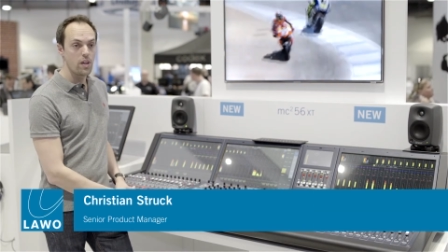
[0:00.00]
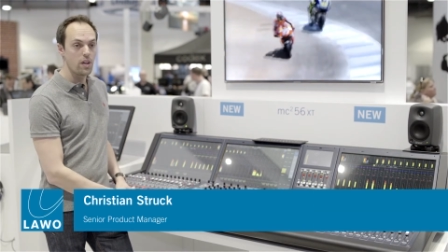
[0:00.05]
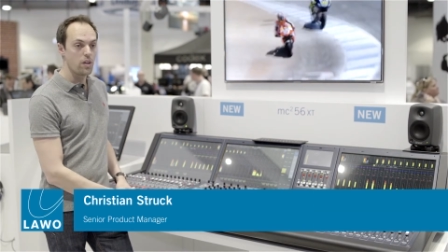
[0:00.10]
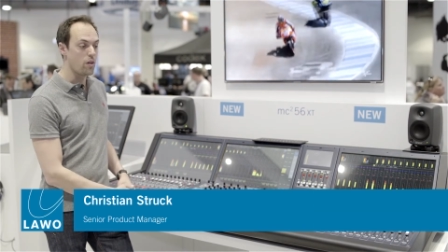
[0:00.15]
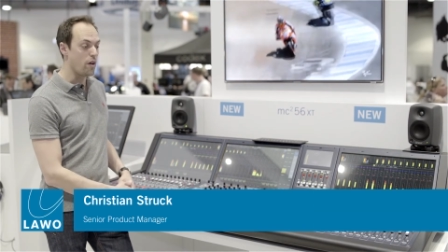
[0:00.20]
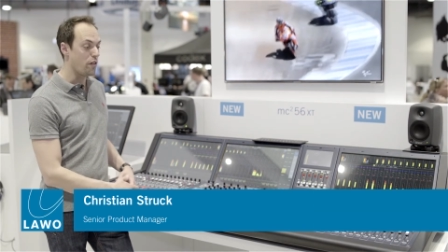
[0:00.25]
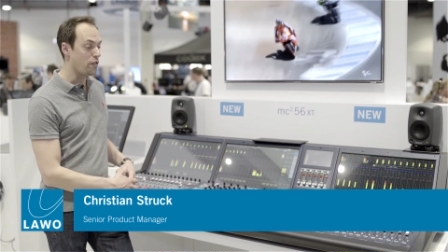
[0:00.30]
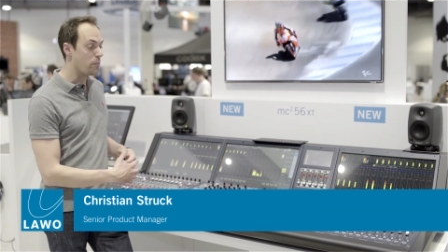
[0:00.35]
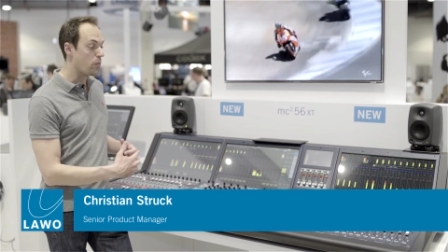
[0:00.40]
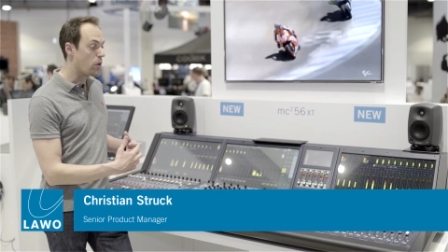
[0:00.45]

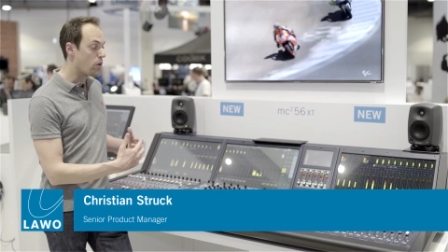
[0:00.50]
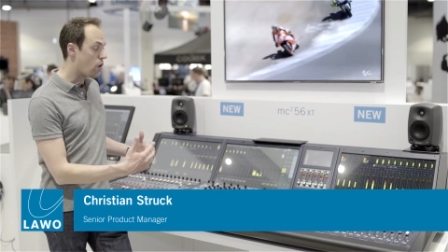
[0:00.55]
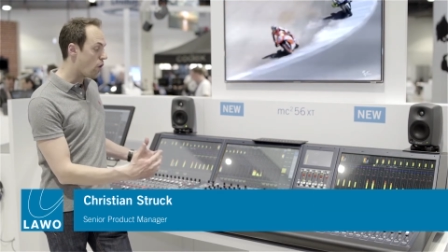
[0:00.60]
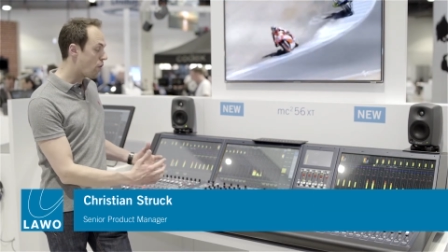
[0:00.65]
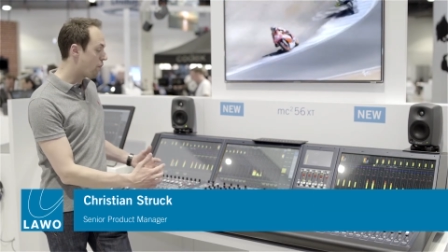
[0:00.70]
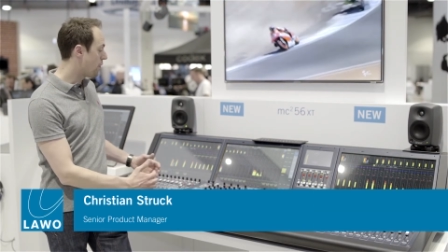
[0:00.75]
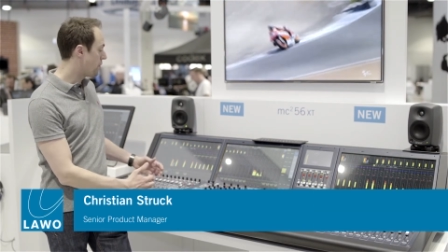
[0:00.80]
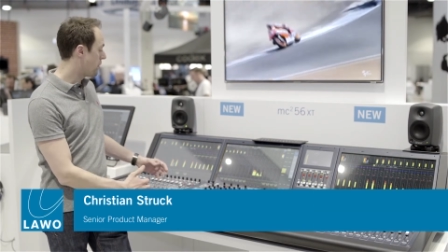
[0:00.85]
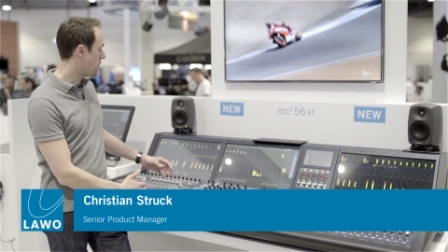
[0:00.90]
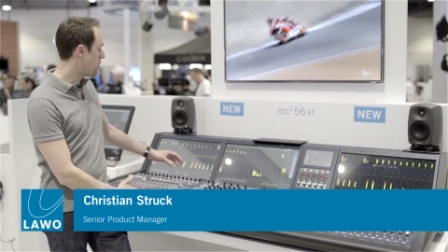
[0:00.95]
you have more
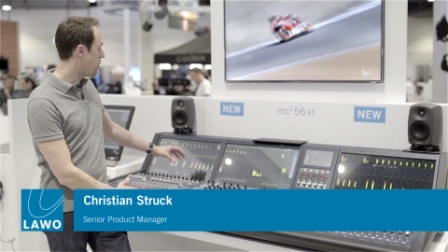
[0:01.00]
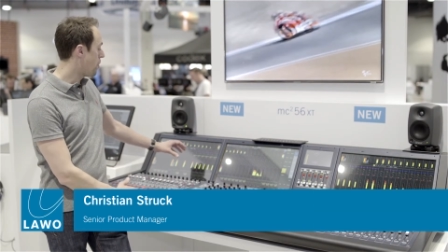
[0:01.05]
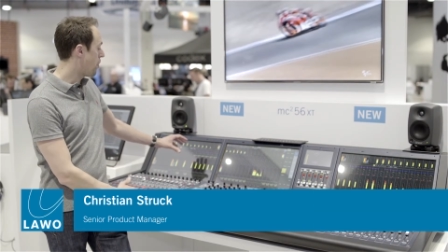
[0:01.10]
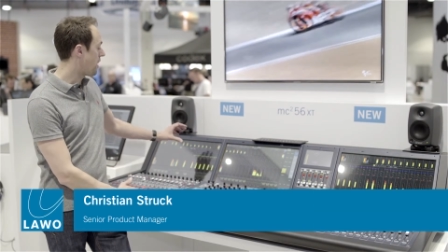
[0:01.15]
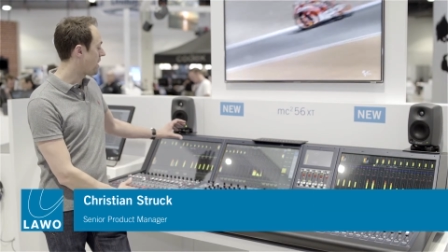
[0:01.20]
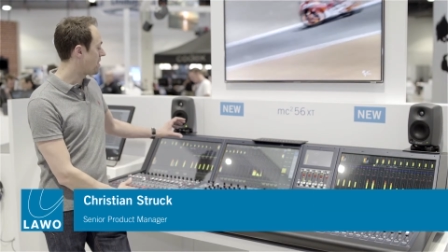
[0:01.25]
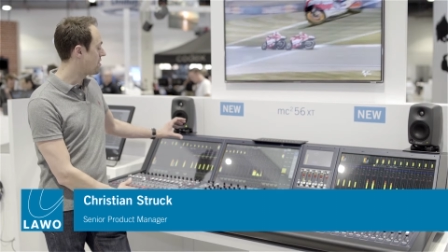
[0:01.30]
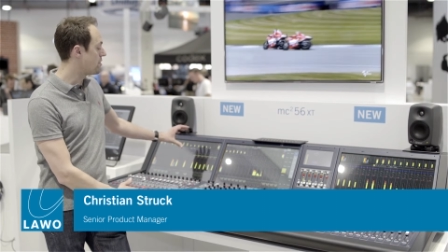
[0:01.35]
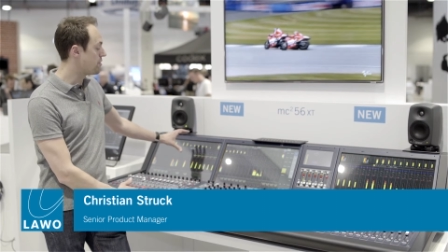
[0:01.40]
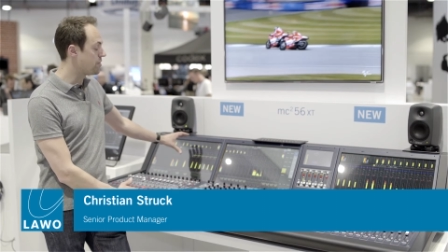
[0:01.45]
overview
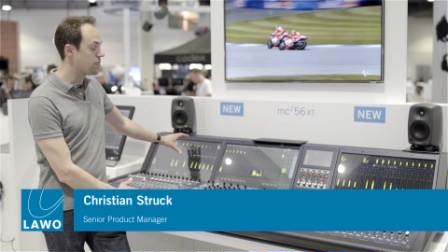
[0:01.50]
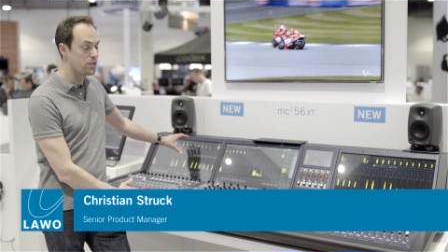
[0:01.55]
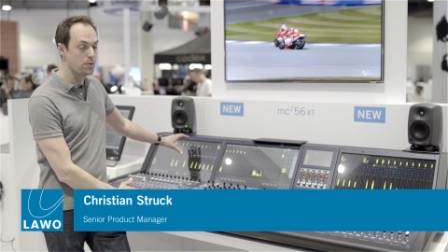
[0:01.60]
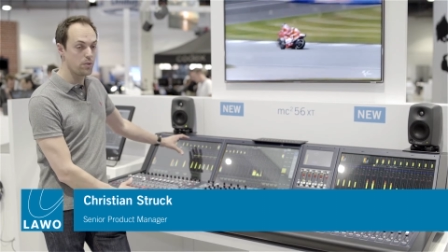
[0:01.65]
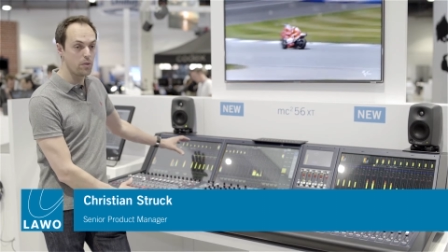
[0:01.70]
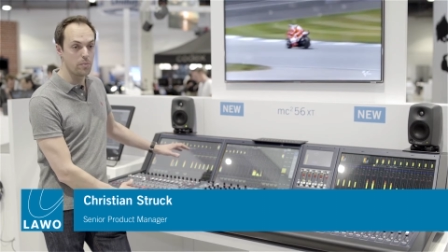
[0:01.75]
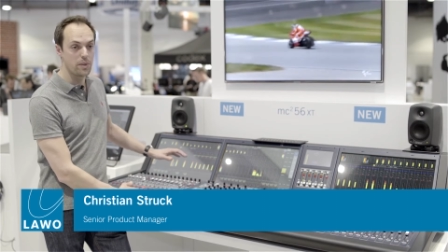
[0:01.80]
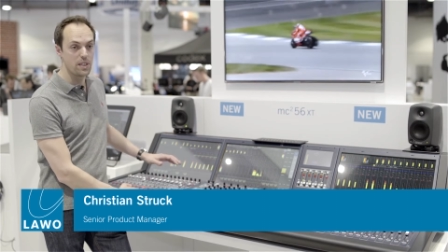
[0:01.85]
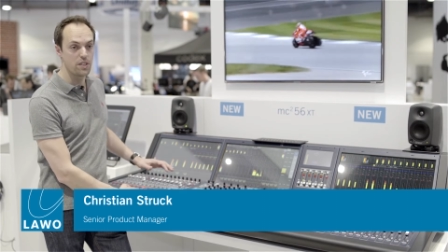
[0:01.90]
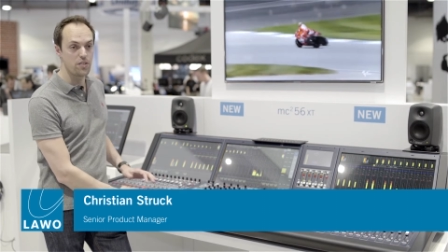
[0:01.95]
thanks to the
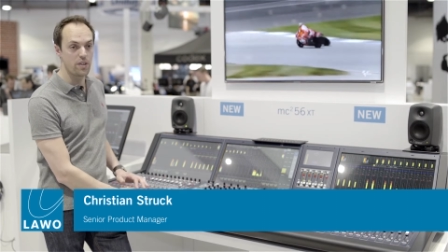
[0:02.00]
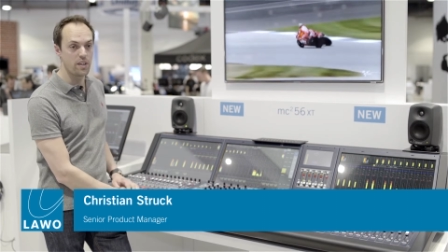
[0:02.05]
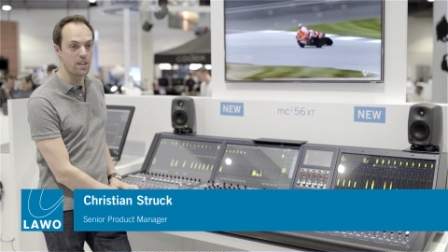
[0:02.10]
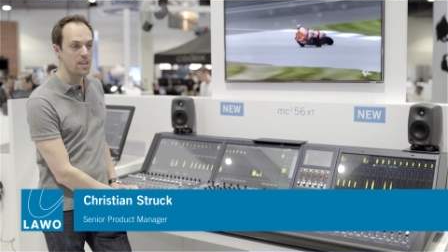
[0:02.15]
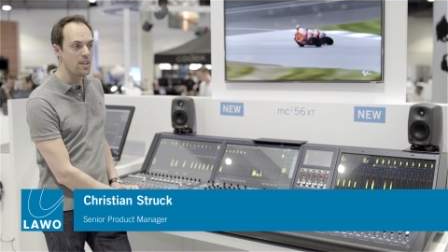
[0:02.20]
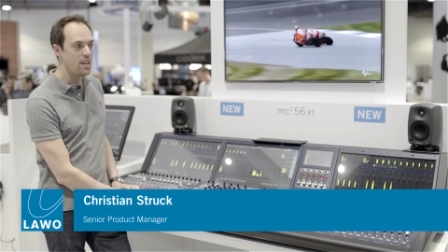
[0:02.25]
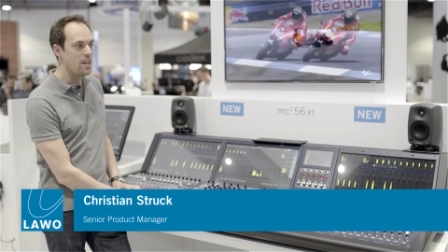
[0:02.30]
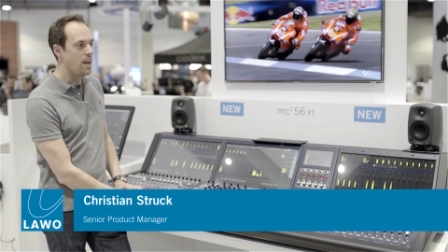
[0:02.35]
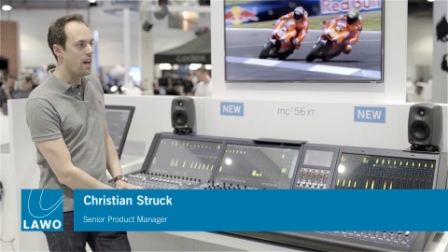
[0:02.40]
dual metering,